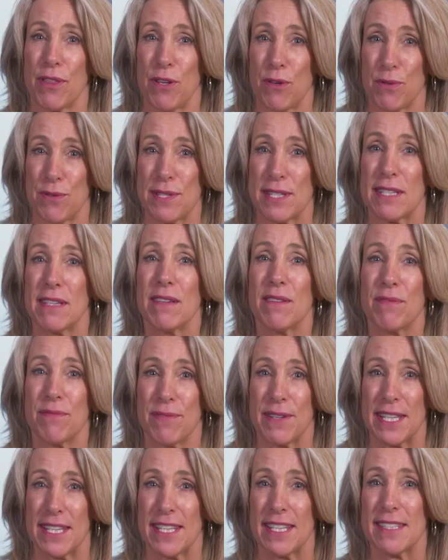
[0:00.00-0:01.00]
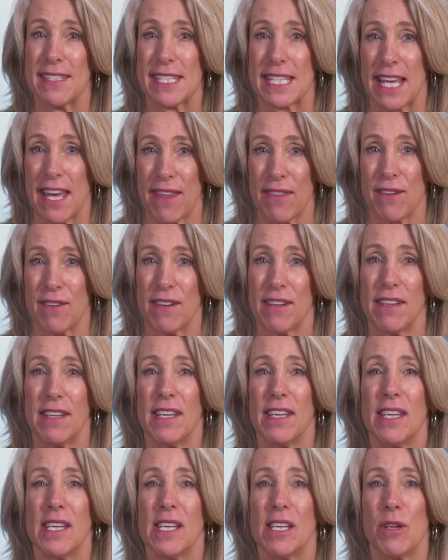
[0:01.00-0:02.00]
those fit together.
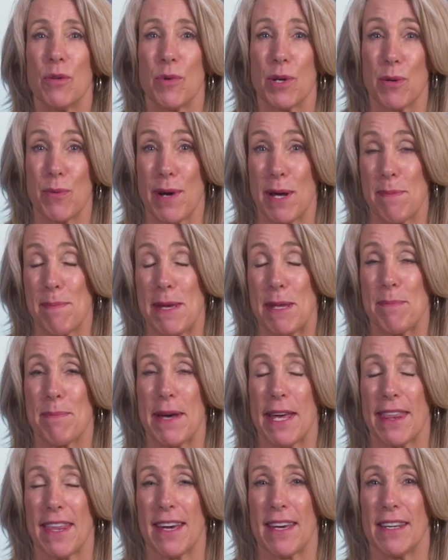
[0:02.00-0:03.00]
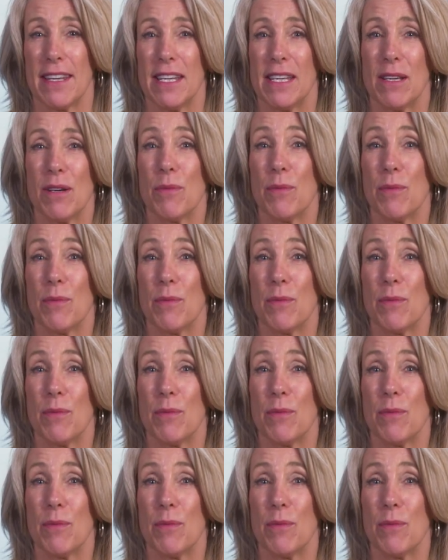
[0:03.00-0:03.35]
What do I mean by that?